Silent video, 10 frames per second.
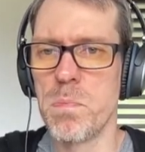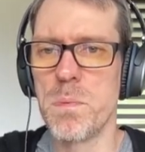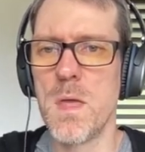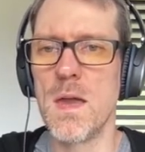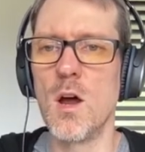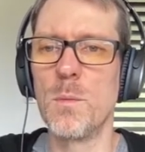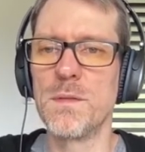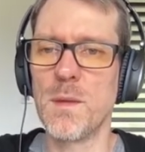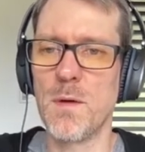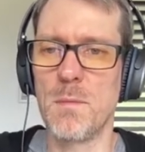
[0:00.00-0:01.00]
And it
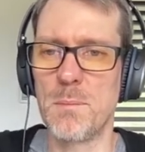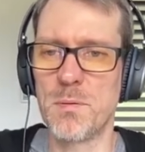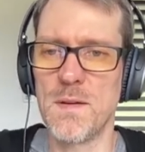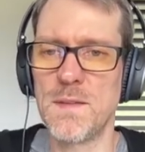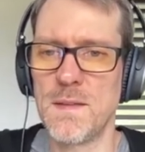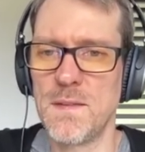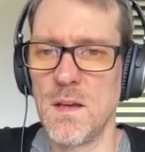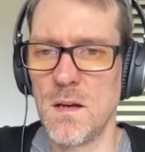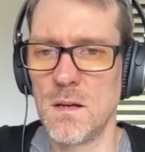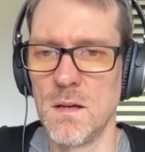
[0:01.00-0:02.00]
opens up all my presets
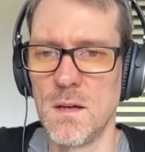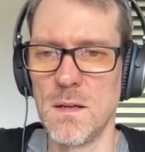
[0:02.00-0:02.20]
here.